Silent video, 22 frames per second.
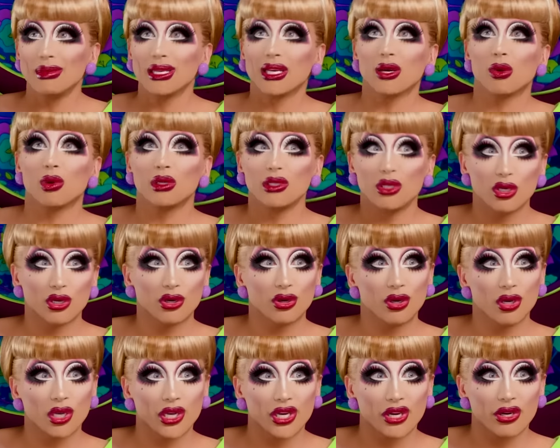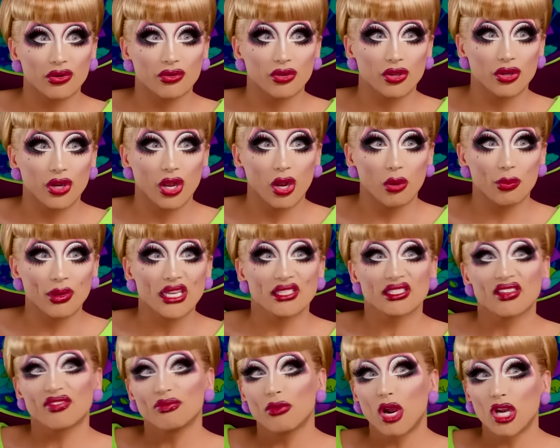me go a little earlier, you know? Because
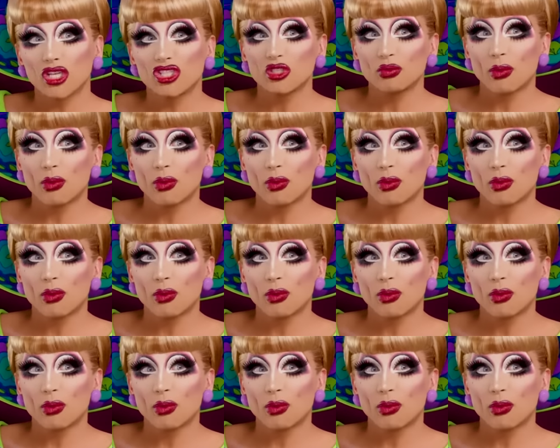if really? Marcia's